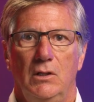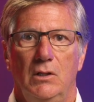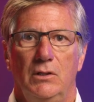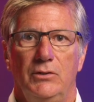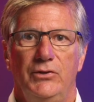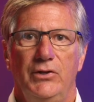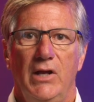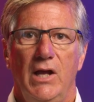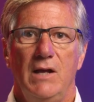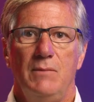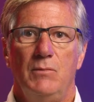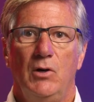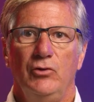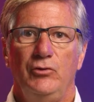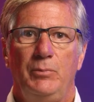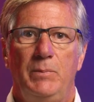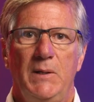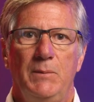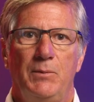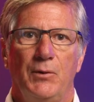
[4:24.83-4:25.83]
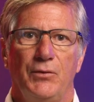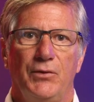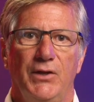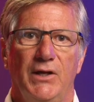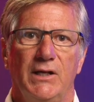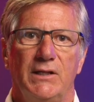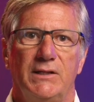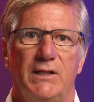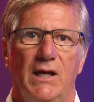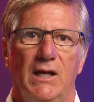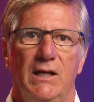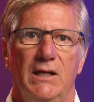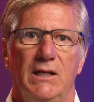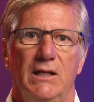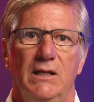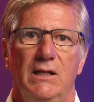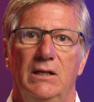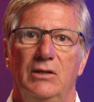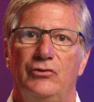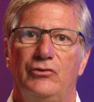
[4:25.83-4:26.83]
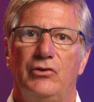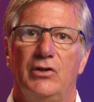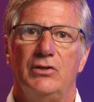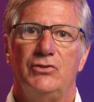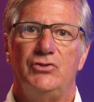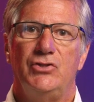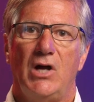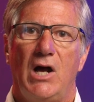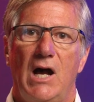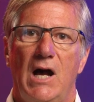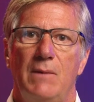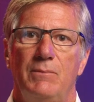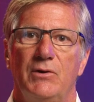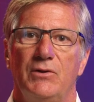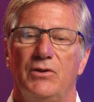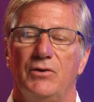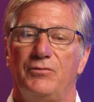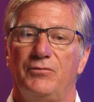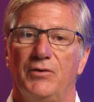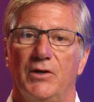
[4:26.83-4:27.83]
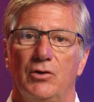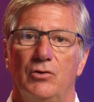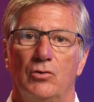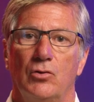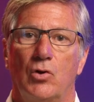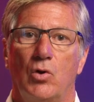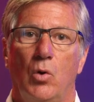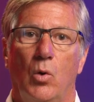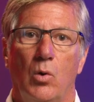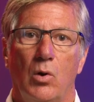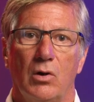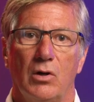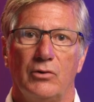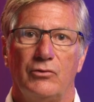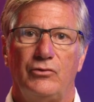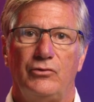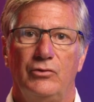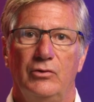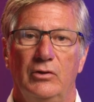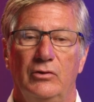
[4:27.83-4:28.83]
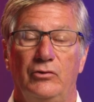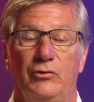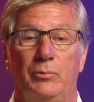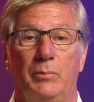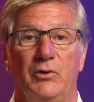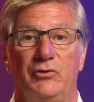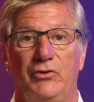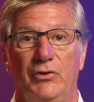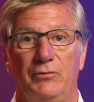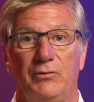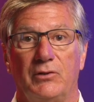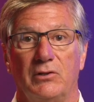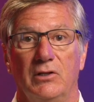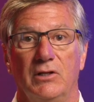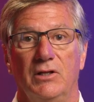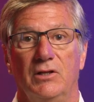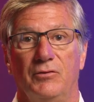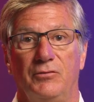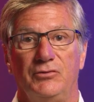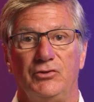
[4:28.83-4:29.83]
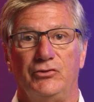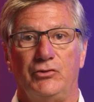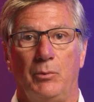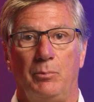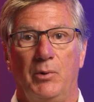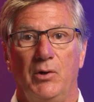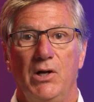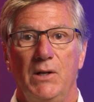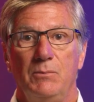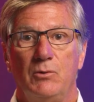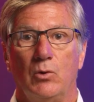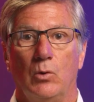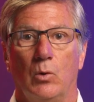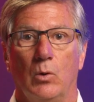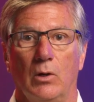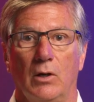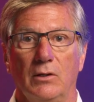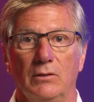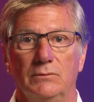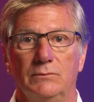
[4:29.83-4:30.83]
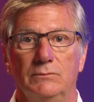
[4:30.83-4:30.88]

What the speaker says: Today, most people think that it is the job of the federal courts, specifically the Supreme Court.